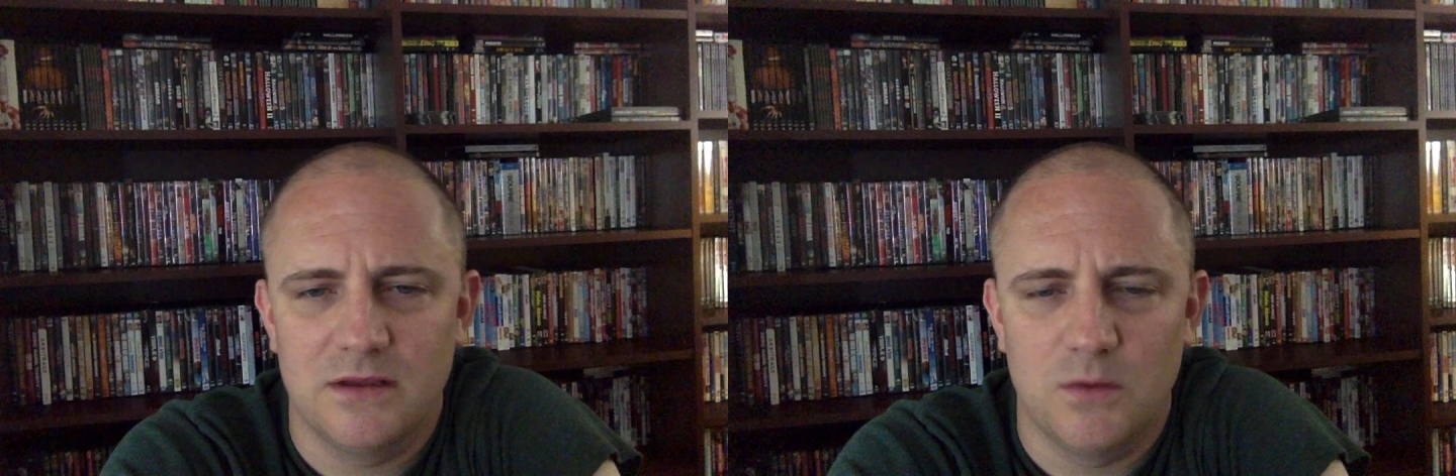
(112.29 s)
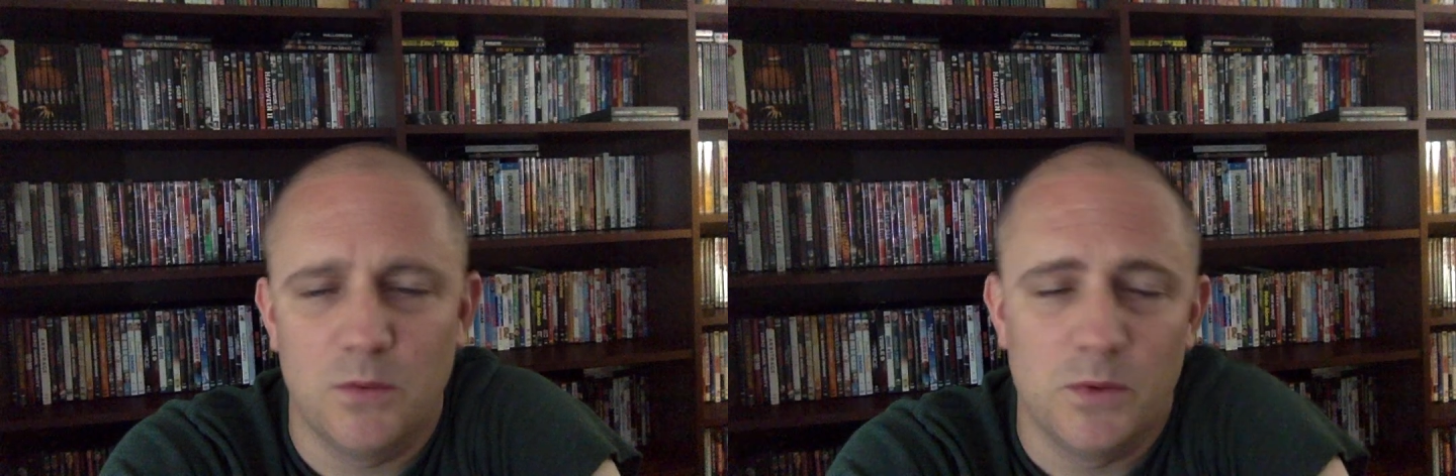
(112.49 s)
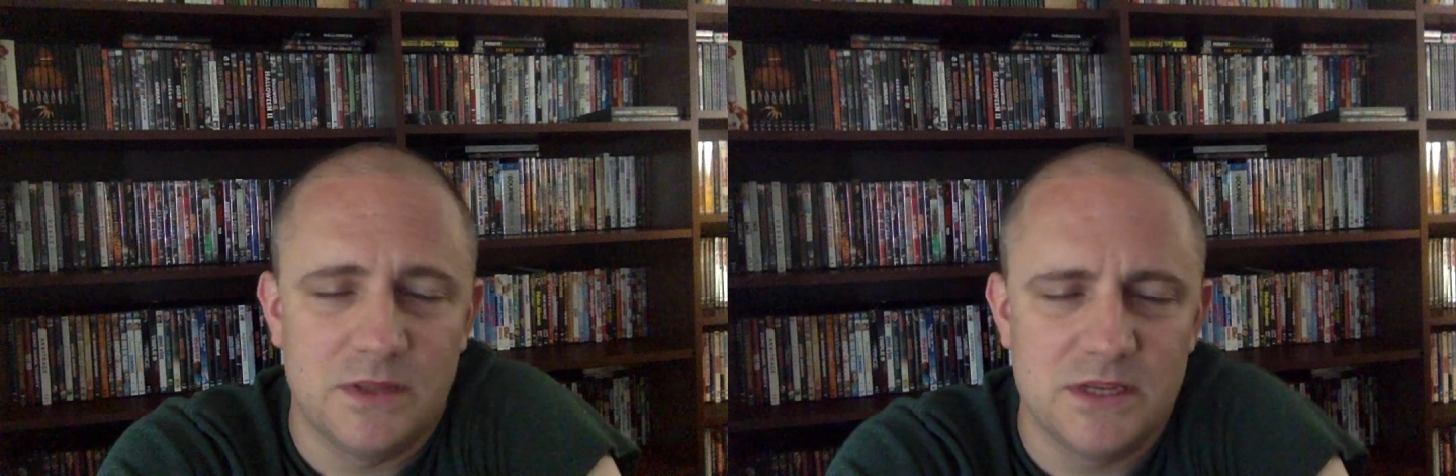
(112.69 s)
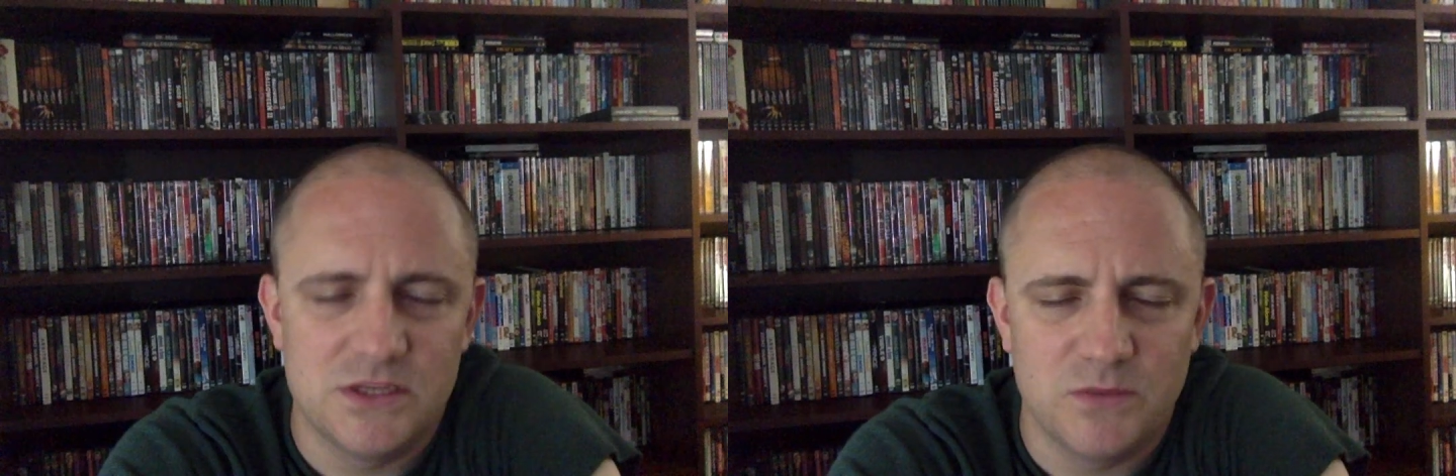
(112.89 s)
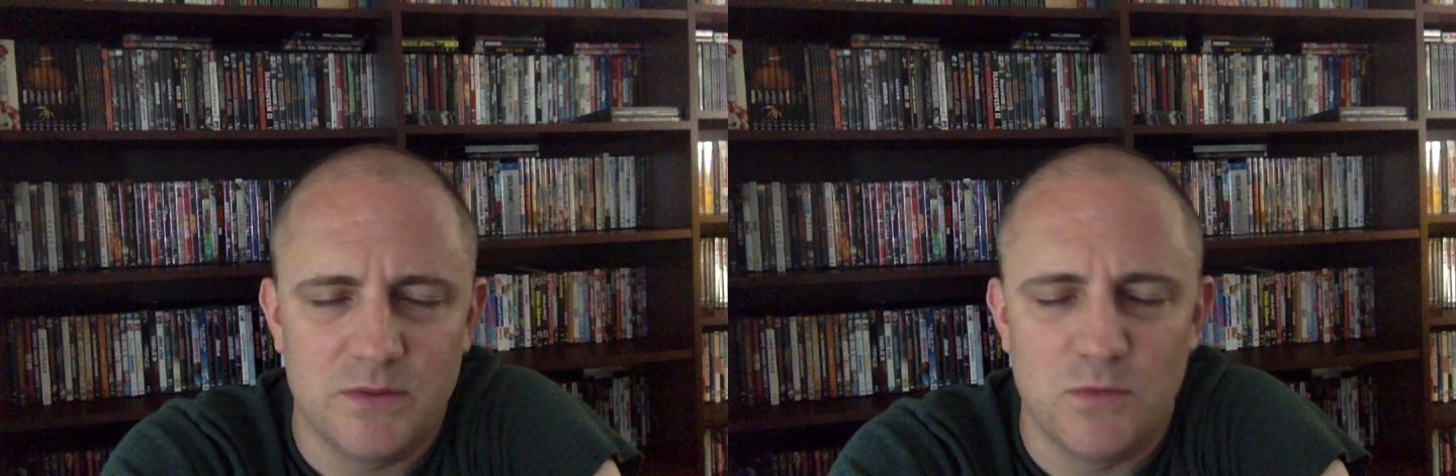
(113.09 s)
Uh, with these
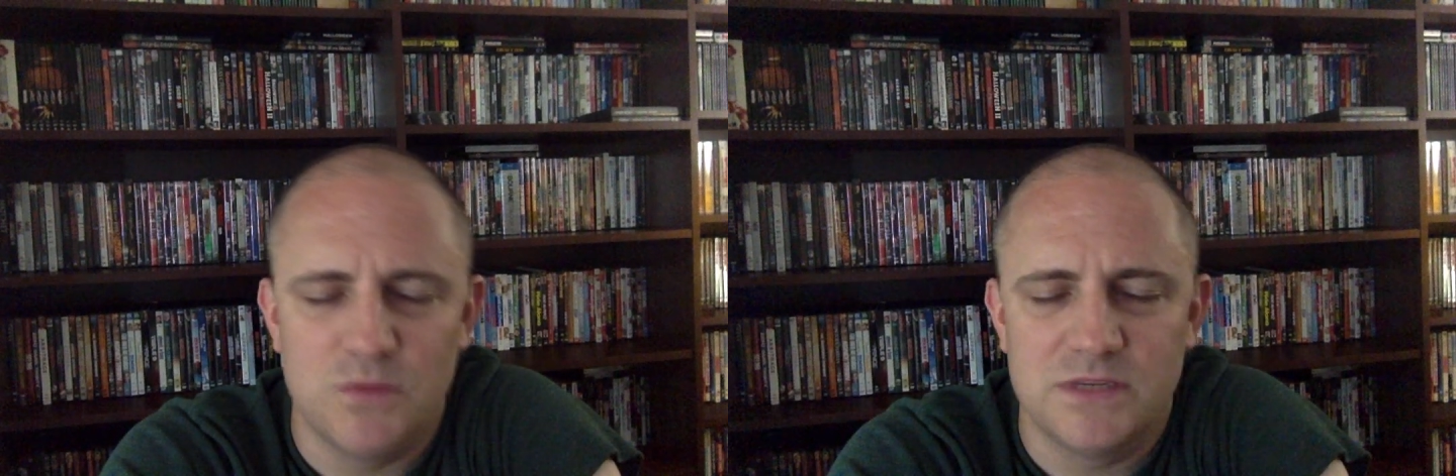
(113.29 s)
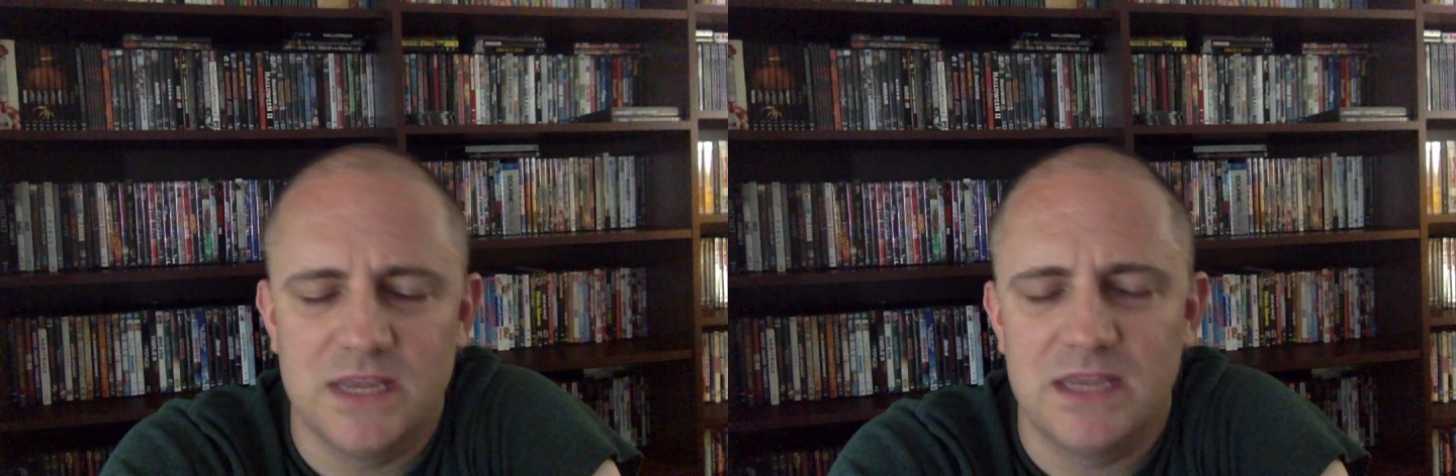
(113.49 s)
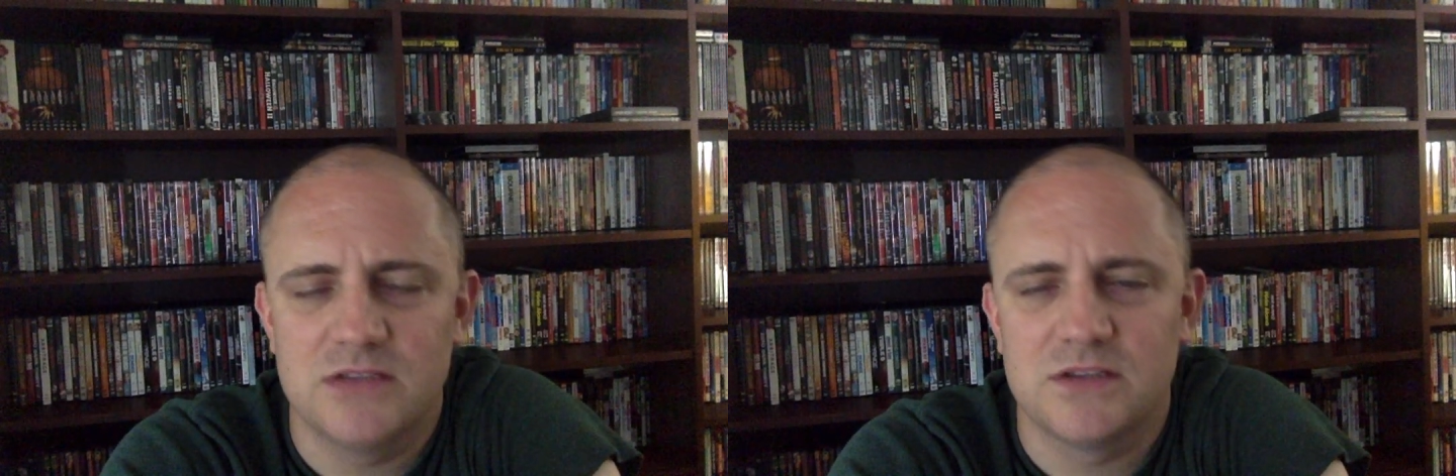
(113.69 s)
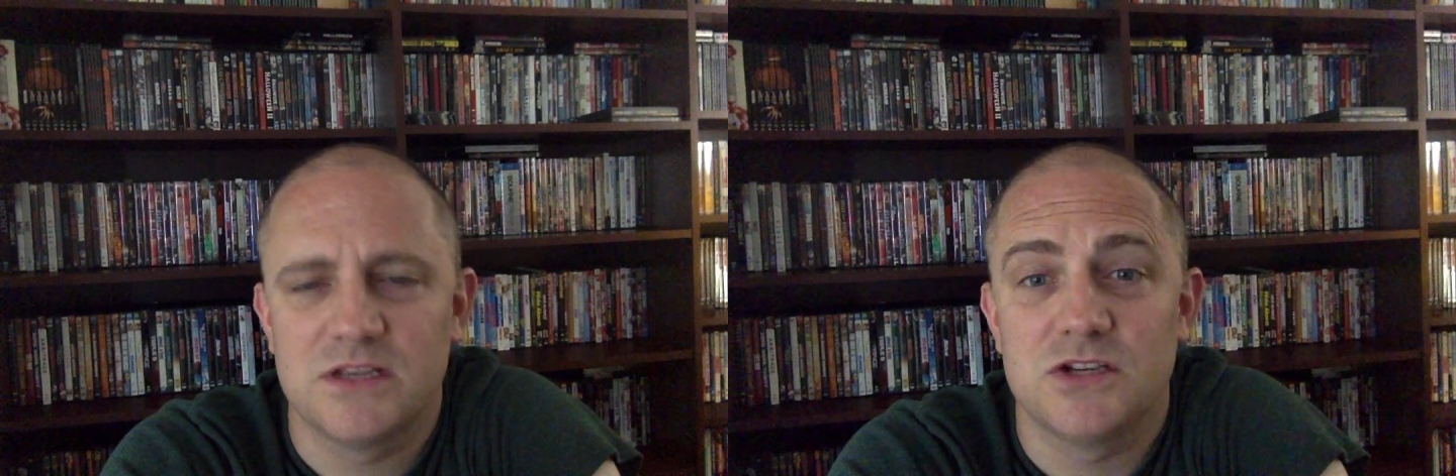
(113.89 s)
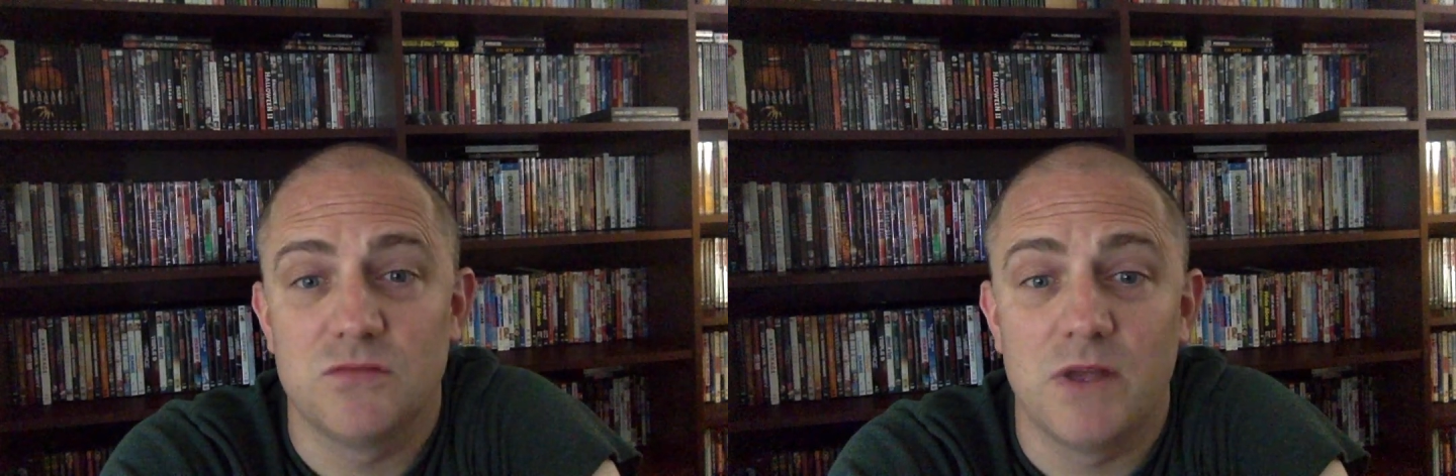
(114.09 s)
three moves, the Yankees essentially